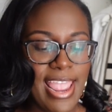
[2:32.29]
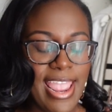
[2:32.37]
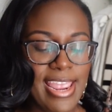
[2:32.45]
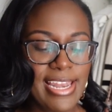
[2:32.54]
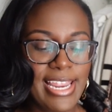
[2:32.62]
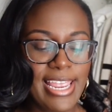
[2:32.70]

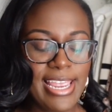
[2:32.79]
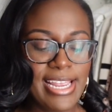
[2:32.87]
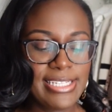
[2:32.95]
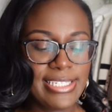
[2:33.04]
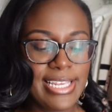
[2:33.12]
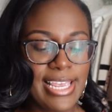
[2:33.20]
And
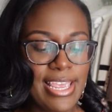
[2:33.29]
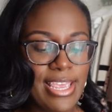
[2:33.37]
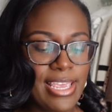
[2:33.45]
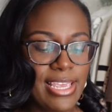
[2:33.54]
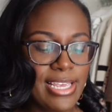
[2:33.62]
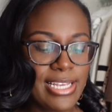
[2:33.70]
it
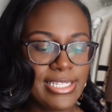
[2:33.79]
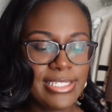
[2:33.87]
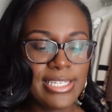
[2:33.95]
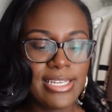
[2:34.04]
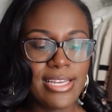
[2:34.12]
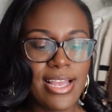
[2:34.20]

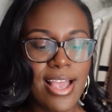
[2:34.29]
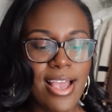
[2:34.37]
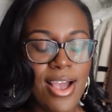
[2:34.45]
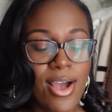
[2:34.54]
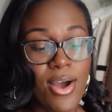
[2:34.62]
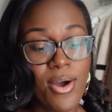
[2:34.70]
is,
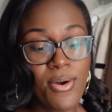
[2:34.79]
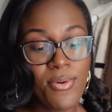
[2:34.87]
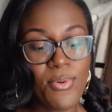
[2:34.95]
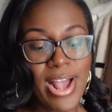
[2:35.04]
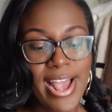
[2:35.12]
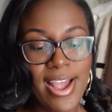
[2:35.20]
oh
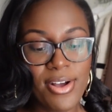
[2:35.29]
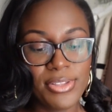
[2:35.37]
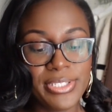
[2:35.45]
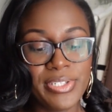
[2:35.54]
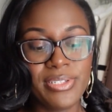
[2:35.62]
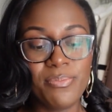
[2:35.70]
wow,
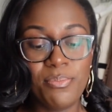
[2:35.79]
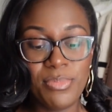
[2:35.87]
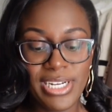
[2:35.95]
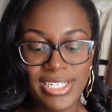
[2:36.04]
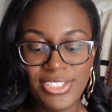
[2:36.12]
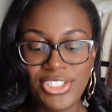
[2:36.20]
this is
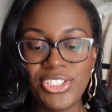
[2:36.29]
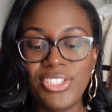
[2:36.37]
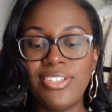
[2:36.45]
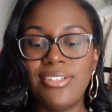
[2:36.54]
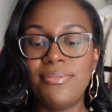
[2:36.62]
much